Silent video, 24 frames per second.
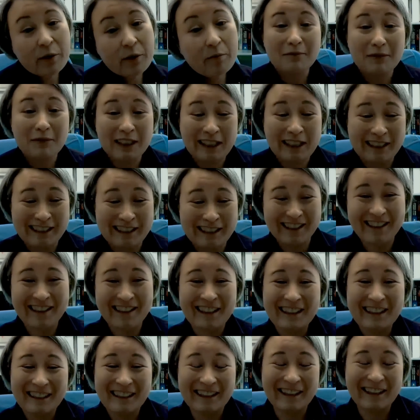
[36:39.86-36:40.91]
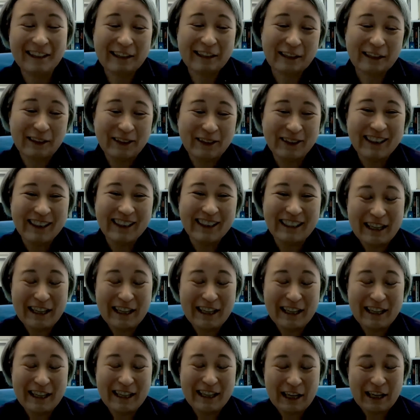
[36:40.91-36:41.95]
because, you know,
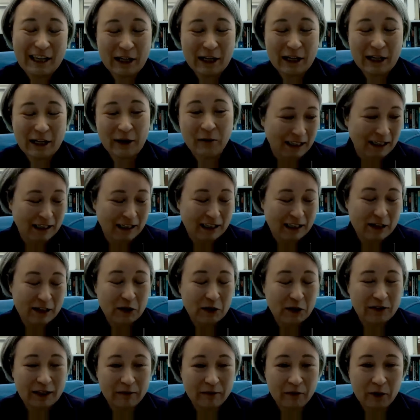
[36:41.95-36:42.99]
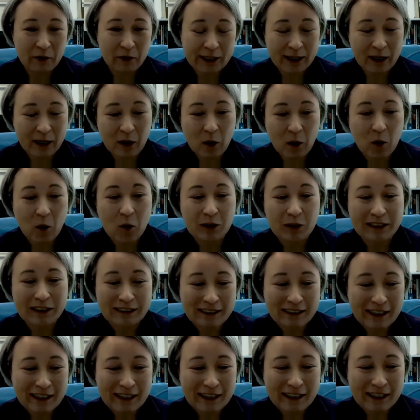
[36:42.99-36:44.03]
it will be sort of get very cold and
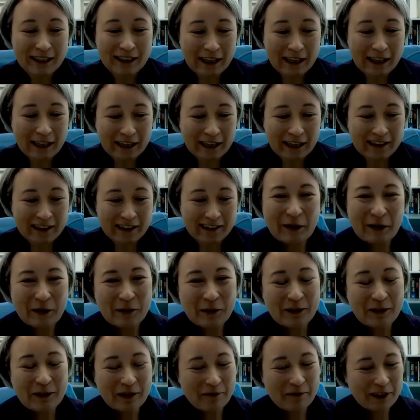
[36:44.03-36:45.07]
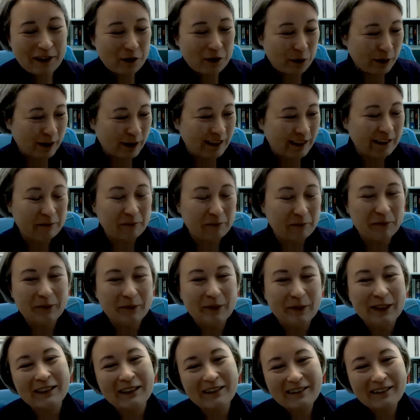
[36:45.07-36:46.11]
dead, you know, eventually.
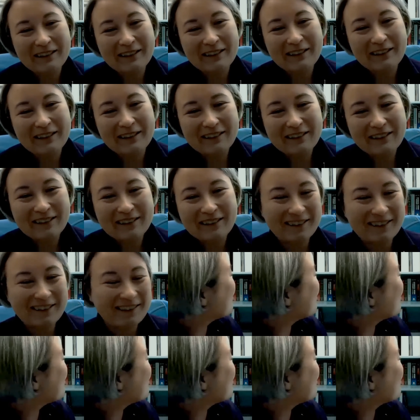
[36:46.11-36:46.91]
But, you know,